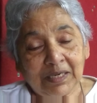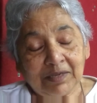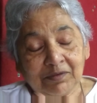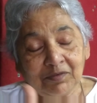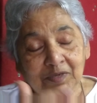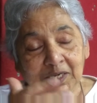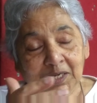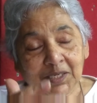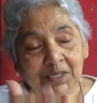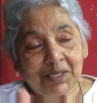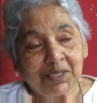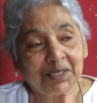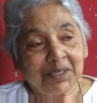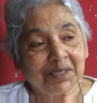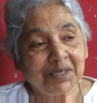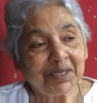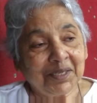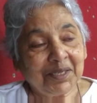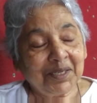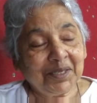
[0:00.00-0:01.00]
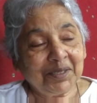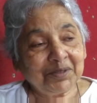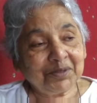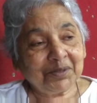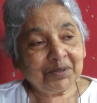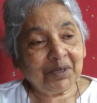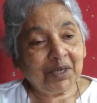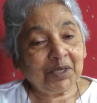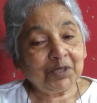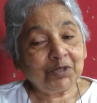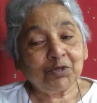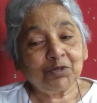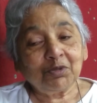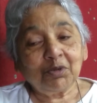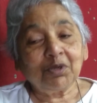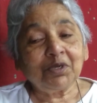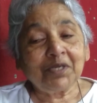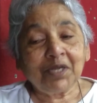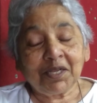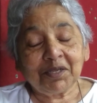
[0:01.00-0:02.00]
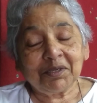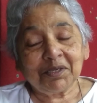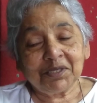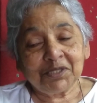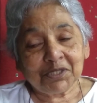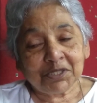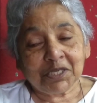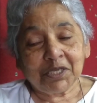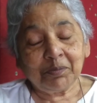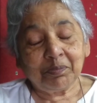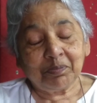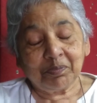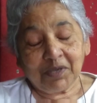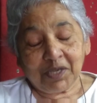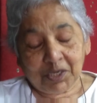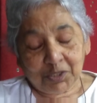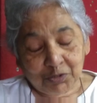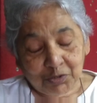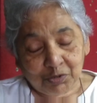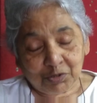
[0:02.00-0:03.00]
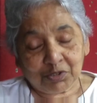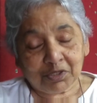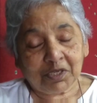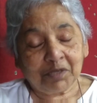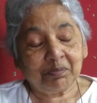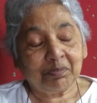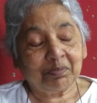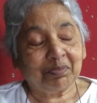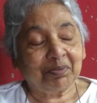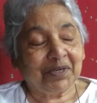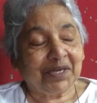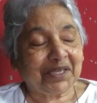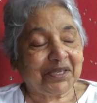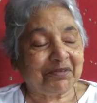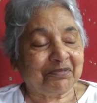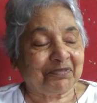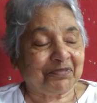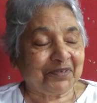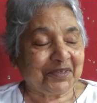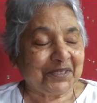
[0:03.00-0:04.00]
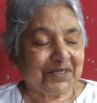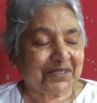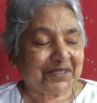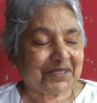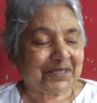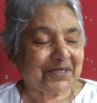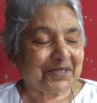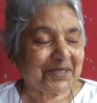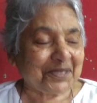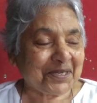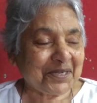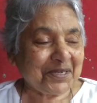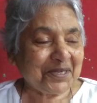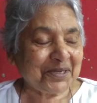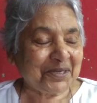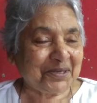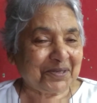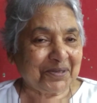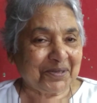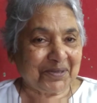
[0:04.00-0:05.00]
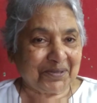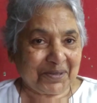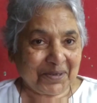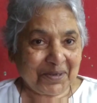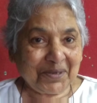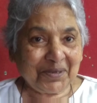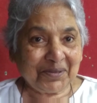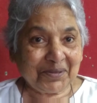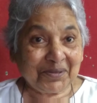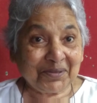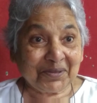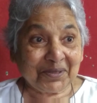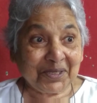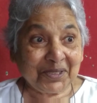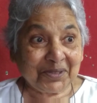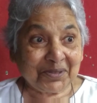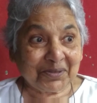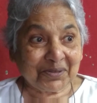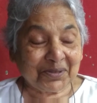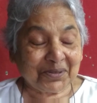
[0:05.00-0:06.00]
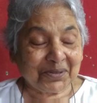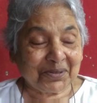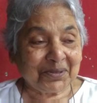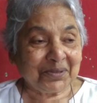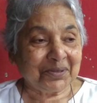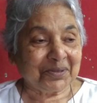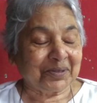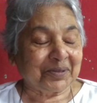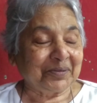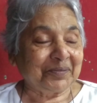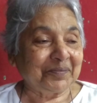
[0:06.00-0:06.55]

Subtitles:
Never ending. So I should not have skipped. I should skip breakfast to reach to school.